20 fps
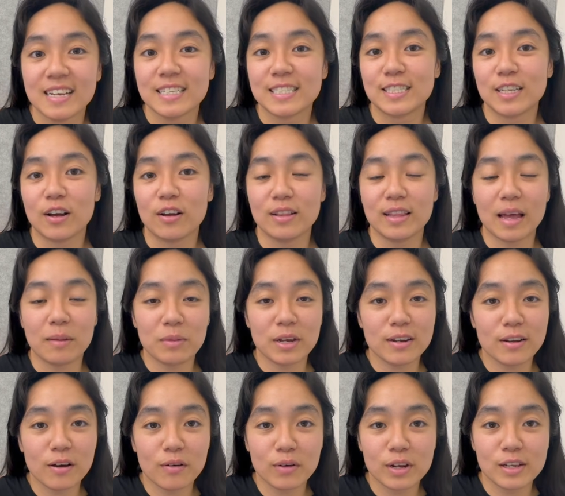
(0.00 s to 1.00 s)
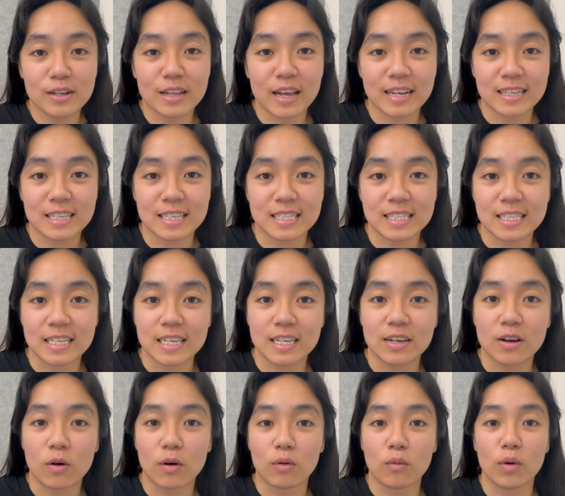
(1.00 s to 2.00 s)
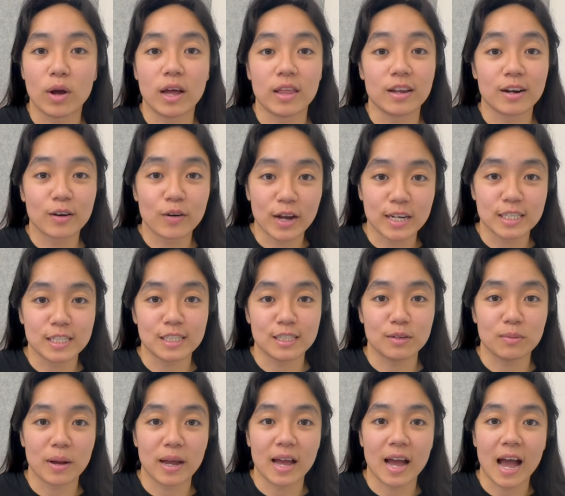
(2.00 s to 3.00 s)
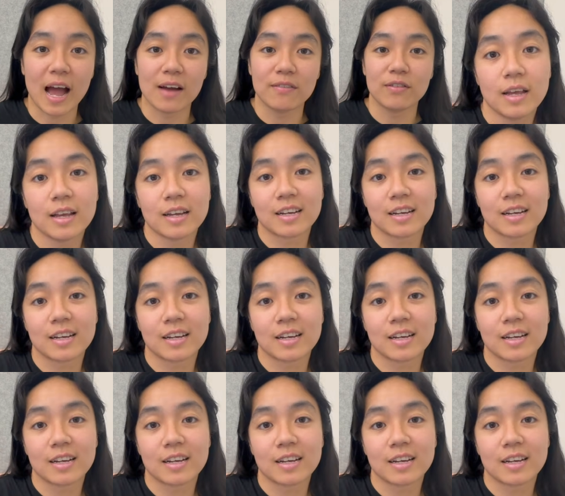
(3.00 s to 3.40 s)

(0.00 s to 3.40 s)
So let me know what you'd like to see or what other questions you might have.